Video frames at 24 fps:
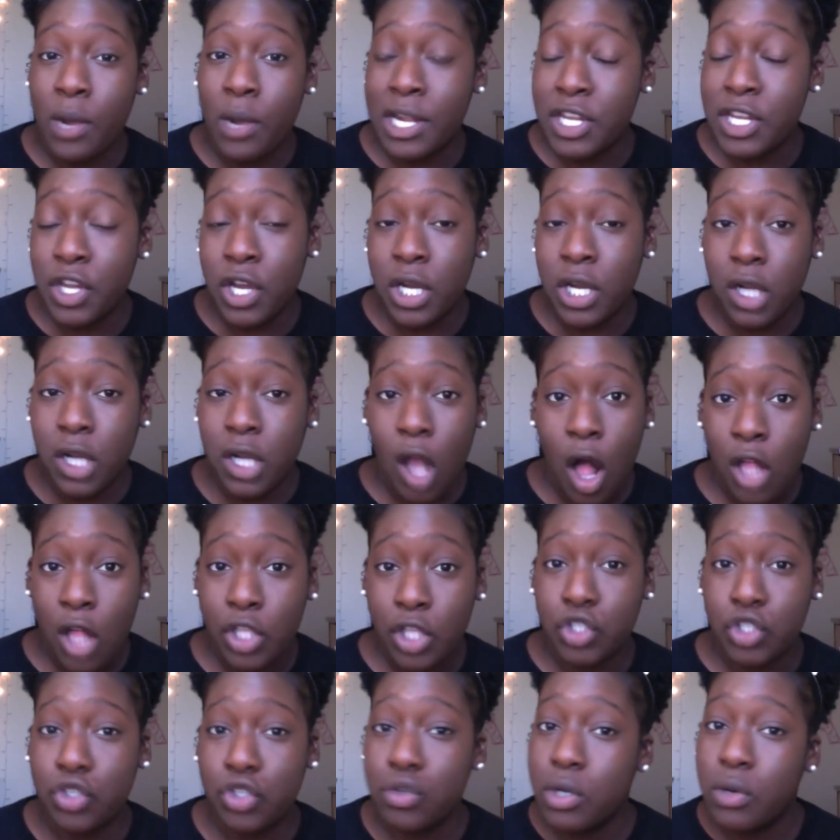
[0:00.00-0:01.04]
When you're in
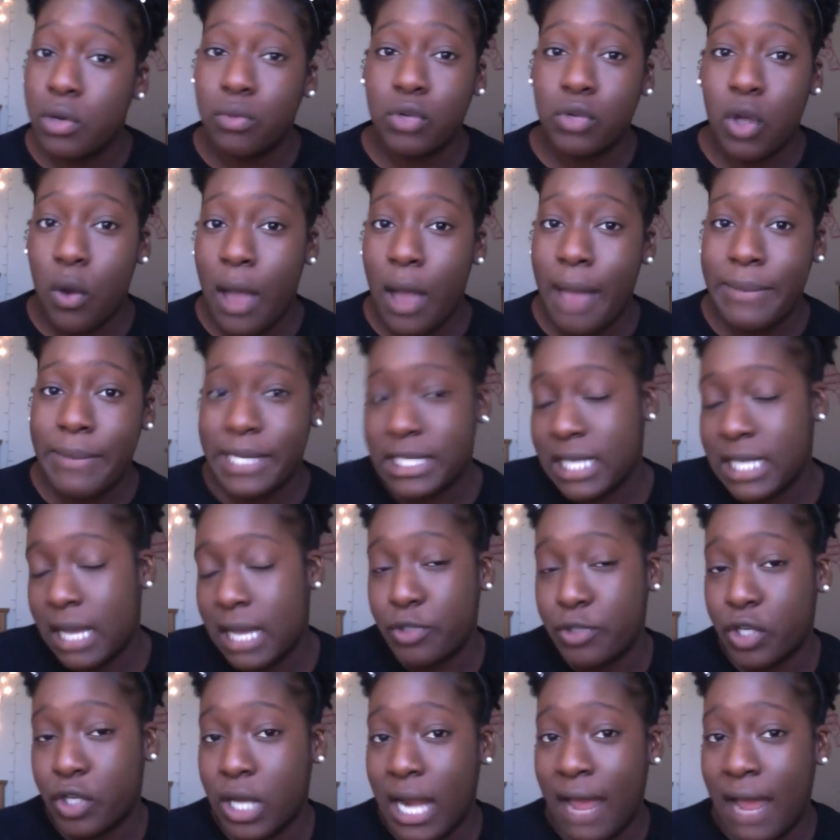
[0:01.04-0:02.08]
college, you don't know how many
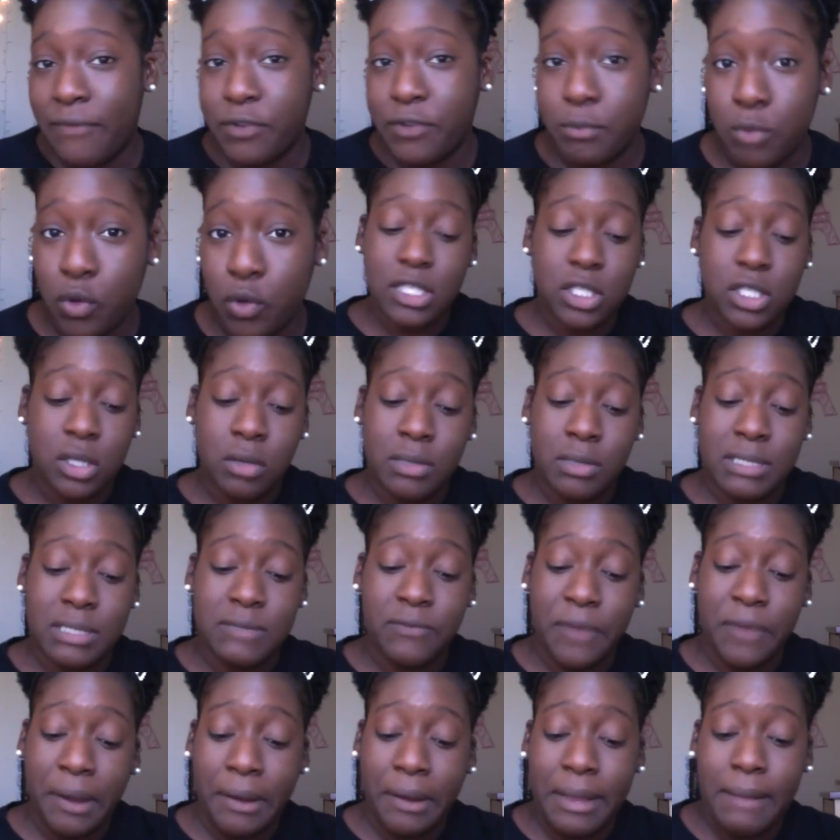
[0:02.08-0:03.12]
times you're gonna have to move, so it's
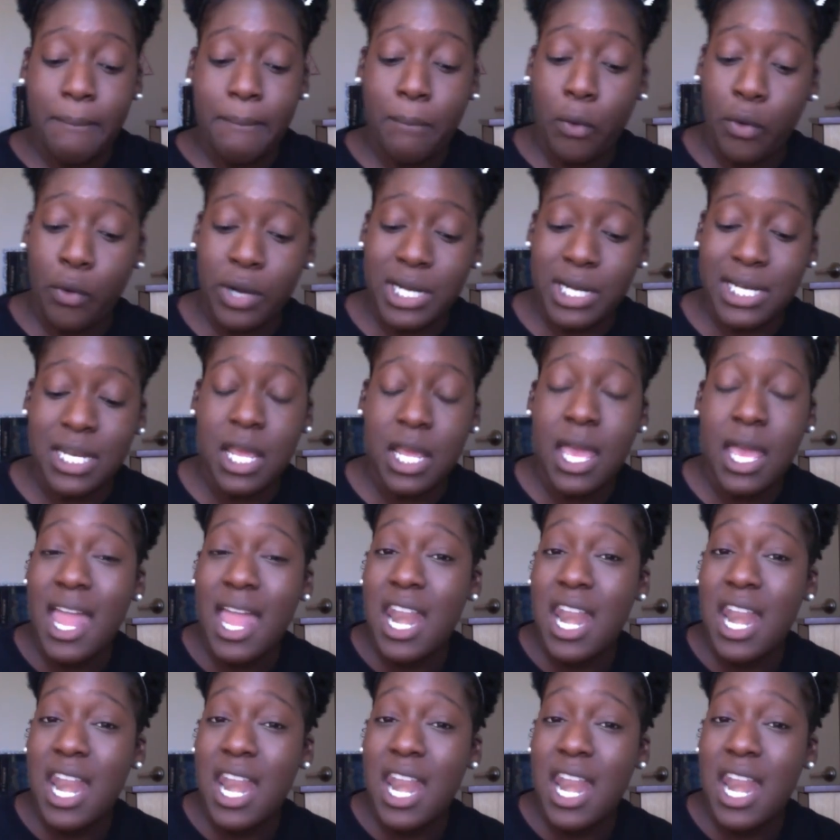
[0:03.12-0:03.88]
very important